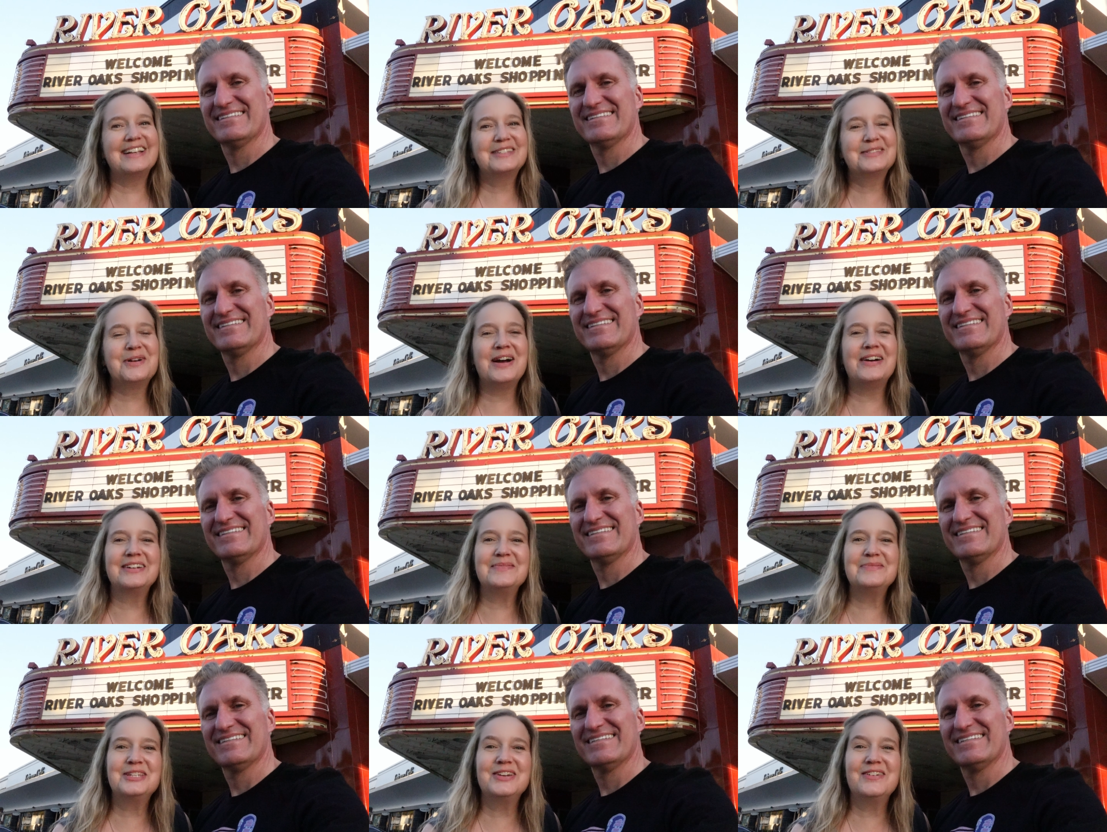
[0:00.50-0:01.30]
Speaker 1: guys,
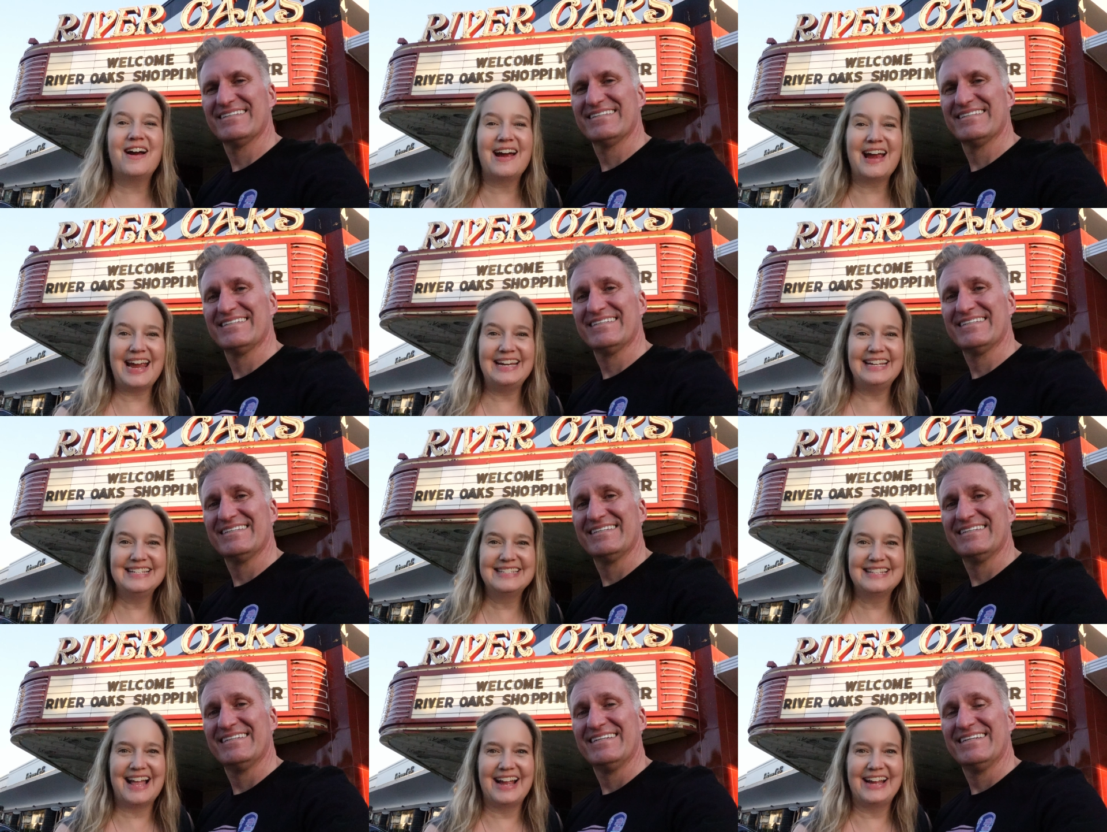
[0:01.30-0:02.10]
welcome to our
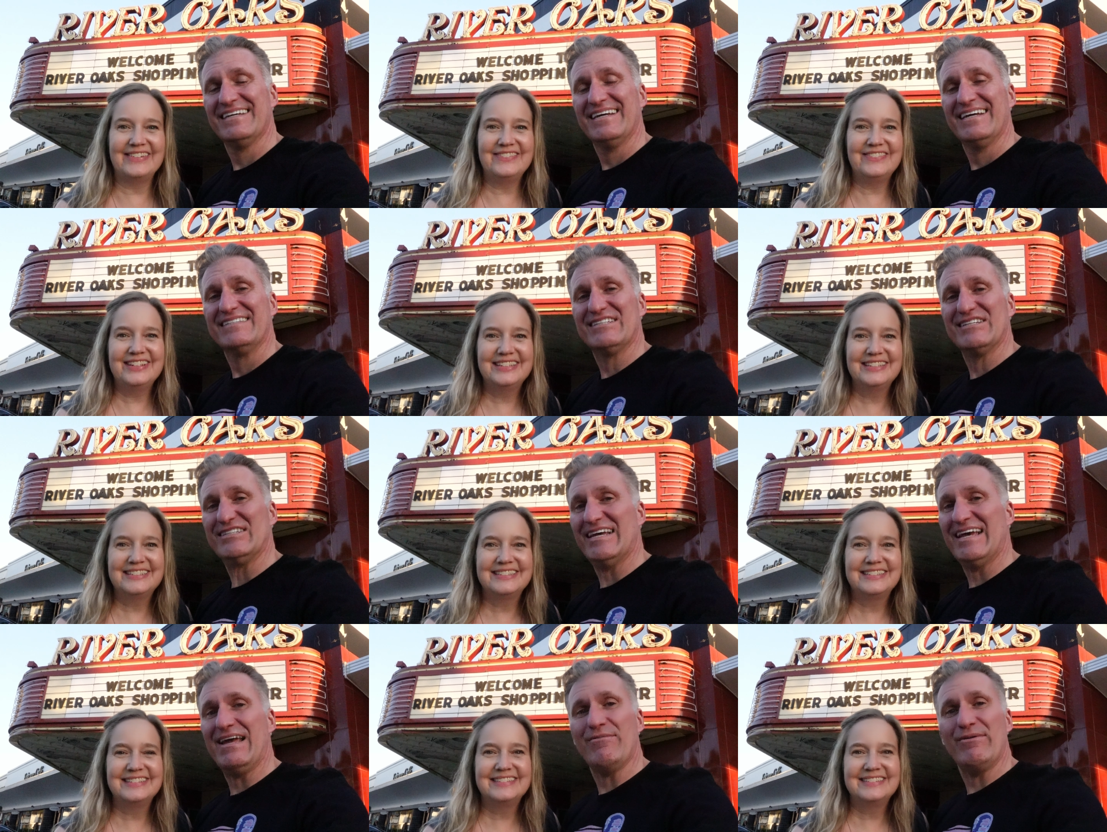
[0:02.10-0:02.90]
eighties Live.
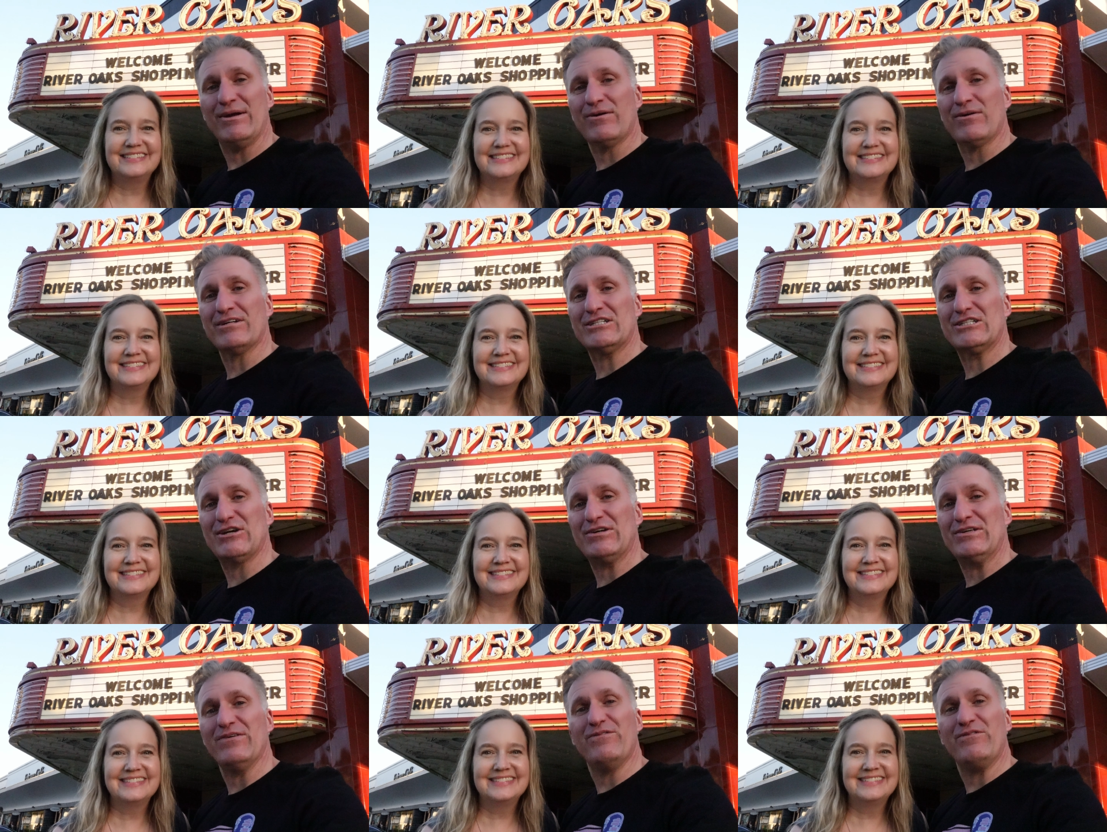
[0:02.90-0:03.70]
Speaker 2: Today we are going to
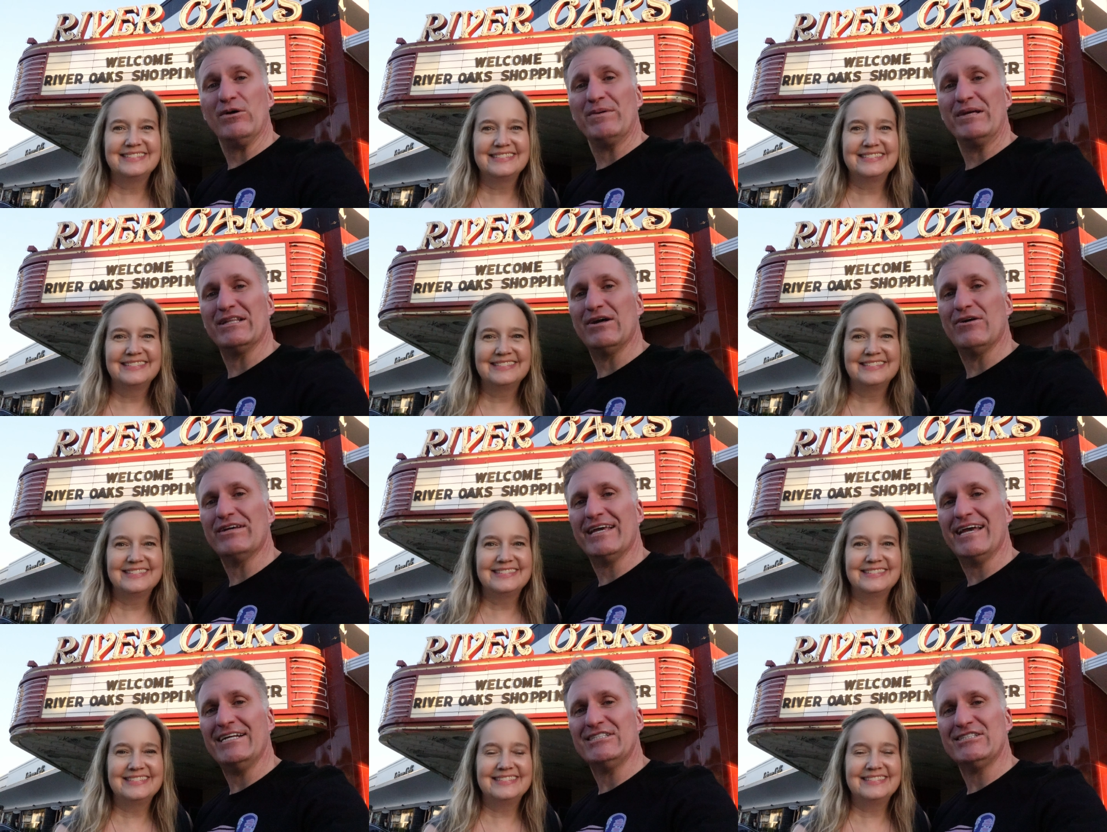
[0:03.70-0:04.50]
show you filming
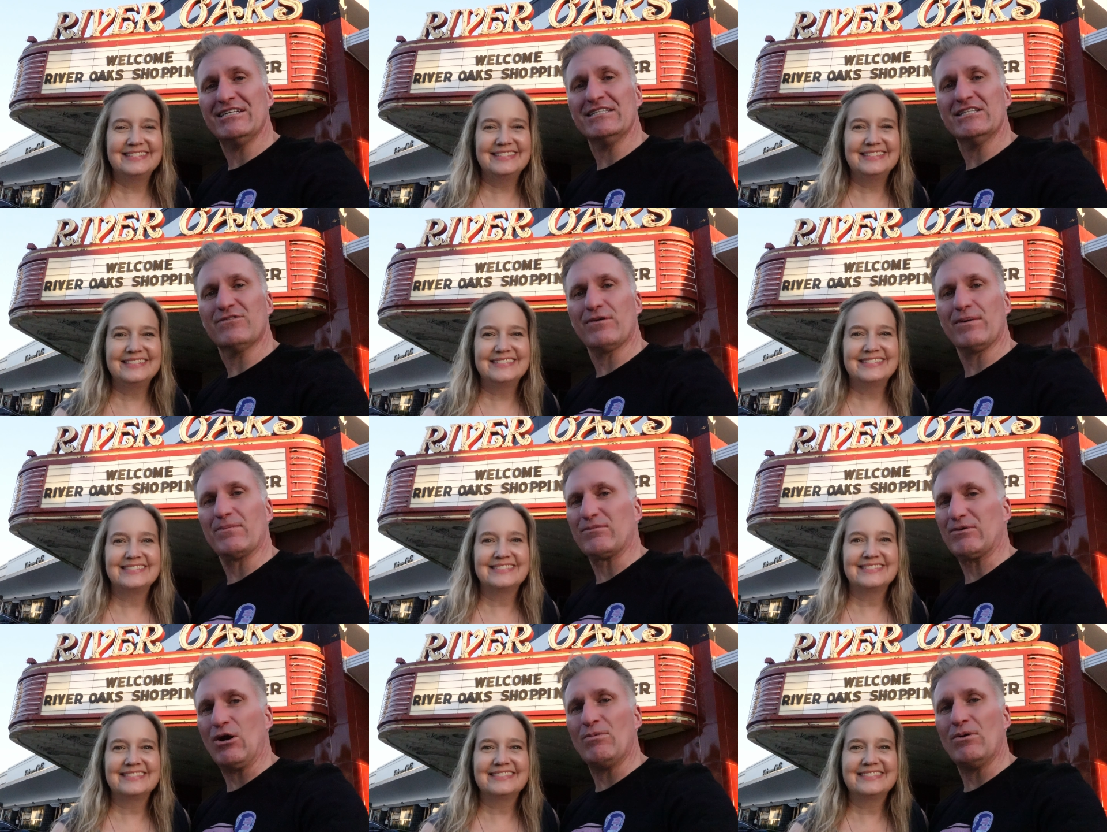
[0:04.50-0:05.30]
locations
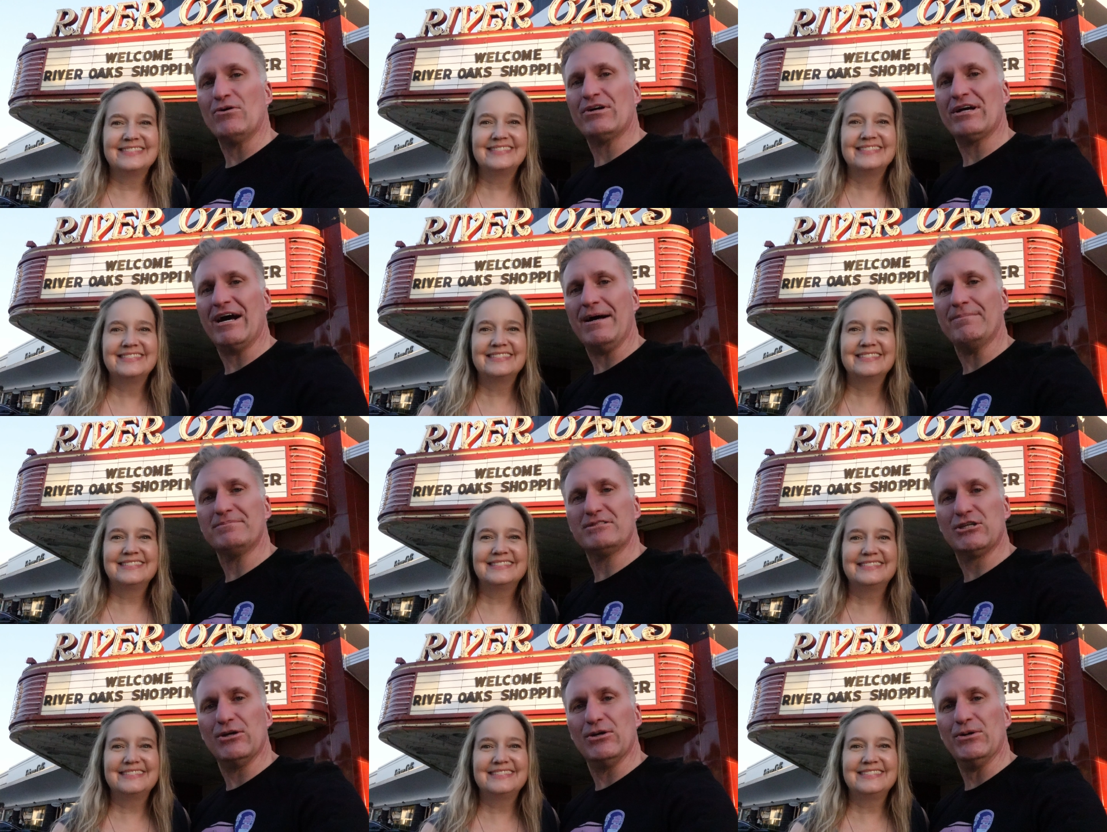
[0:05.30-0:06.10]
from RoboCop
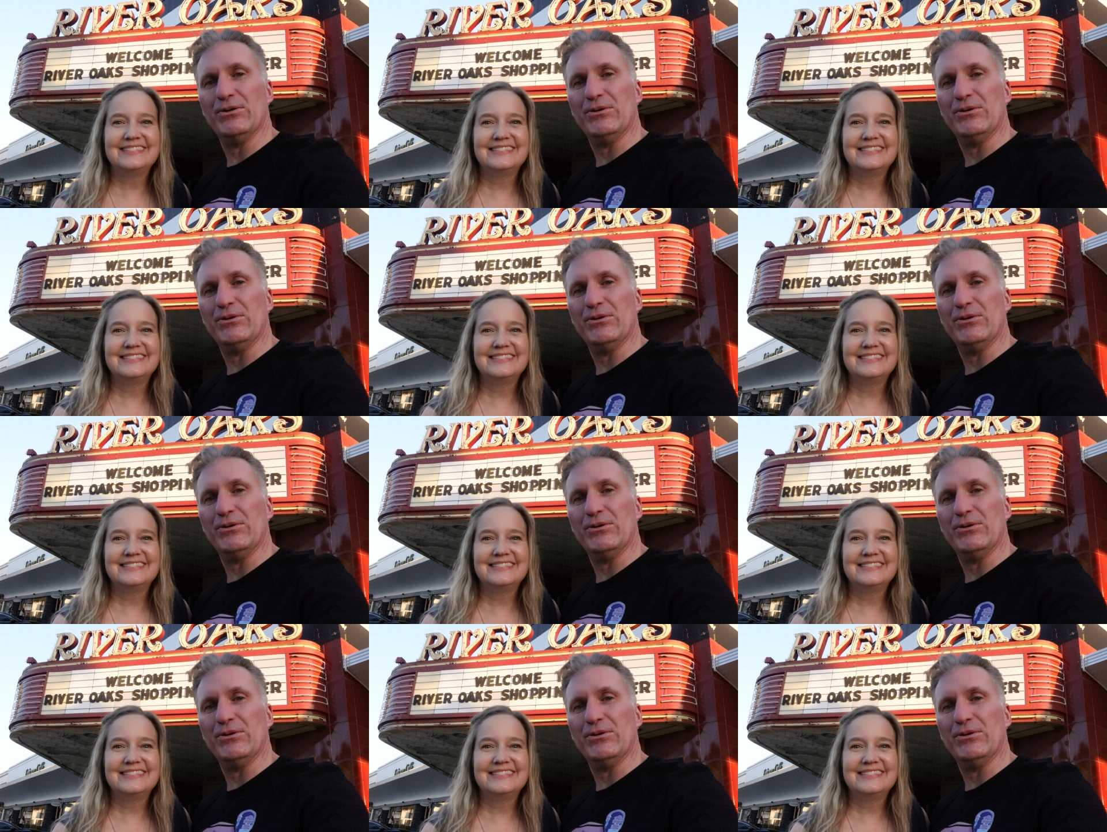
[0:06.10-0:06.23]
two.